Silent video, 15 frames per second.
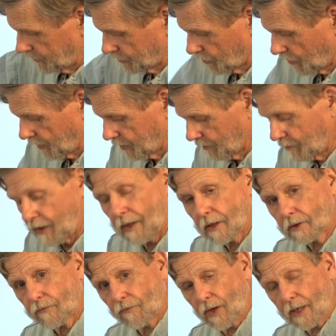is going to be
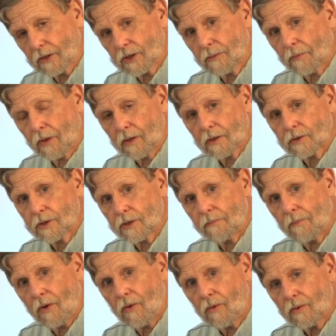as flexible as the
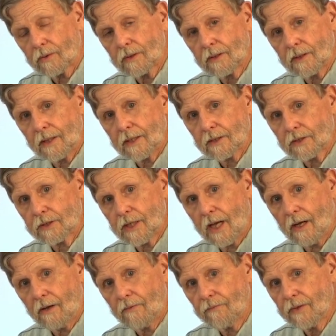mold
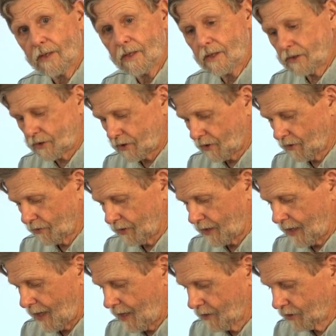itself. So the
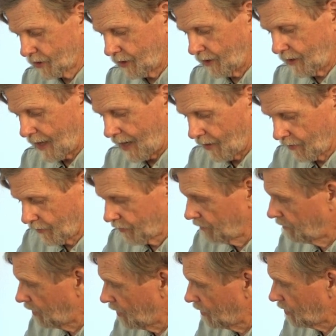casting out of the
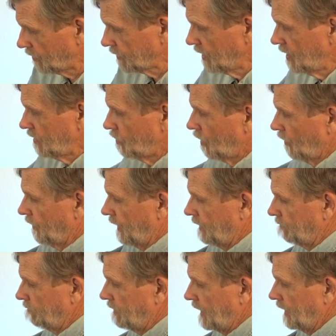mold will
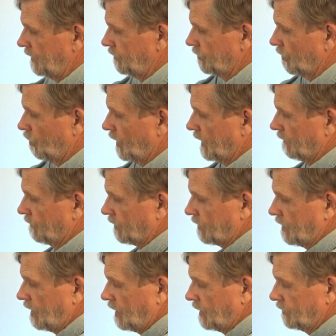then bend to whatever
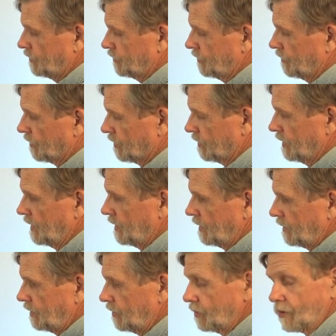contour
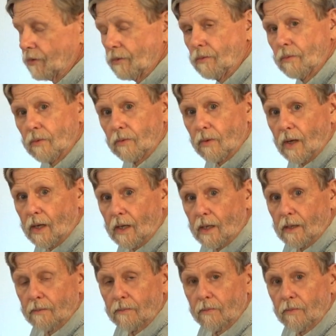you
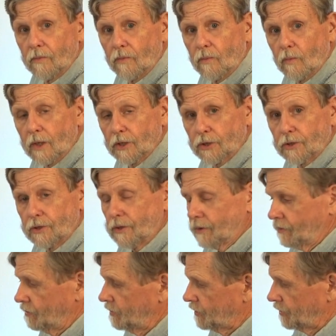wish
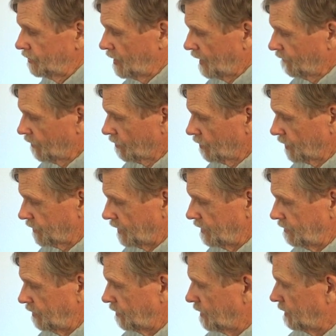to cover with it.
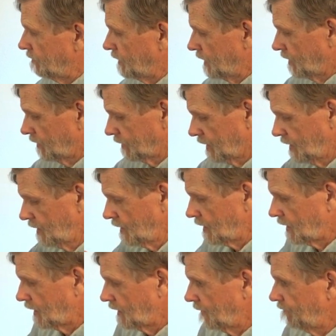You can build
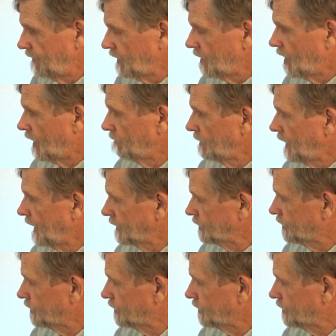complex